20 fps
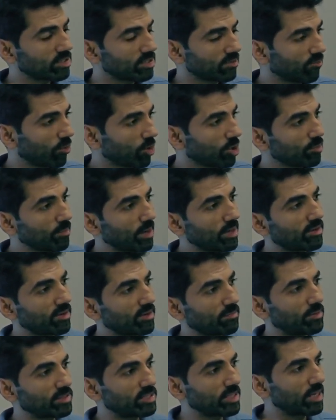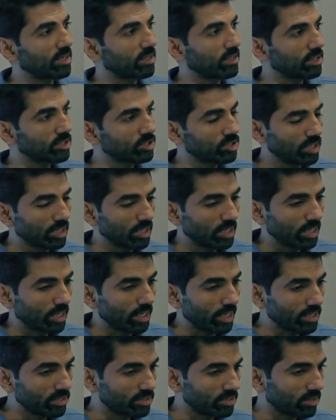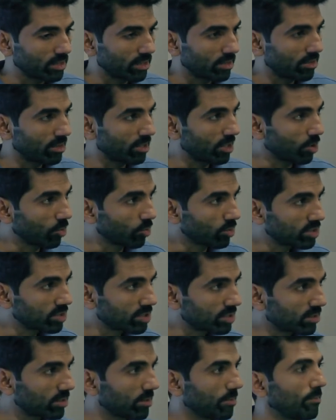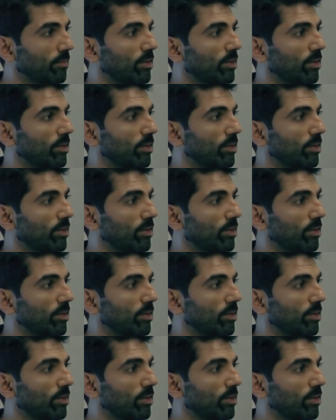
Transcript: the volumetric percentage is reduced